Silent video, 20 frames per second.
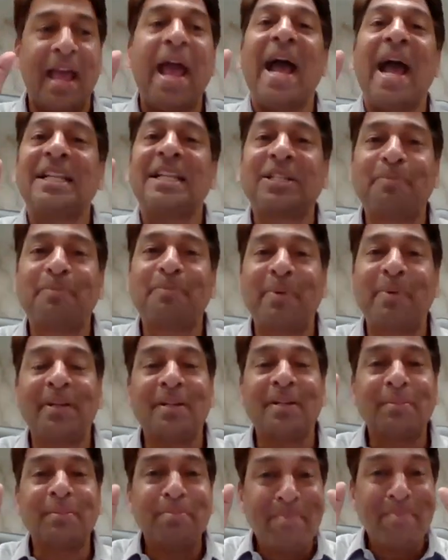As
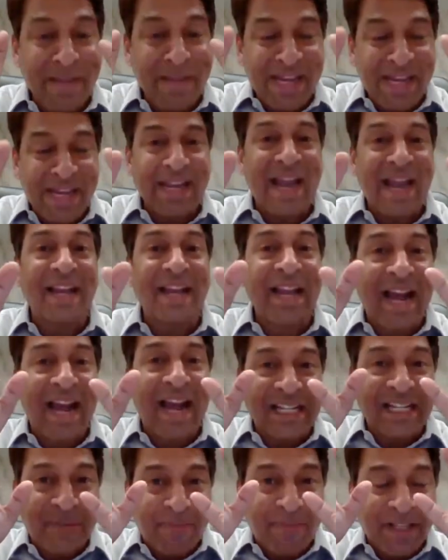per me and
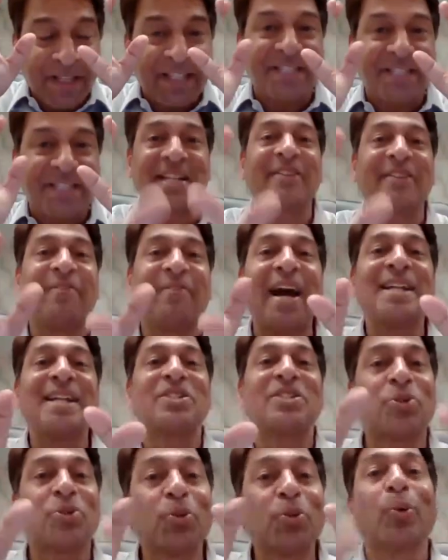as per this
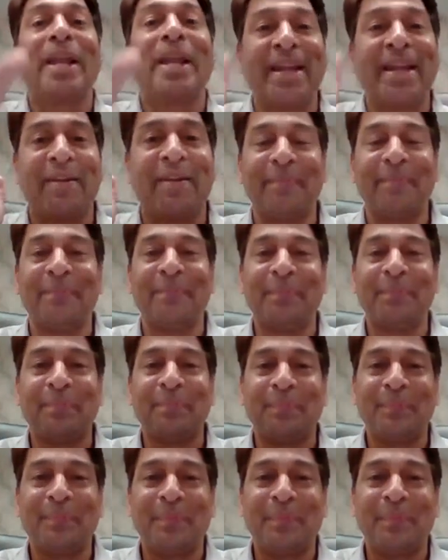advanced ruling,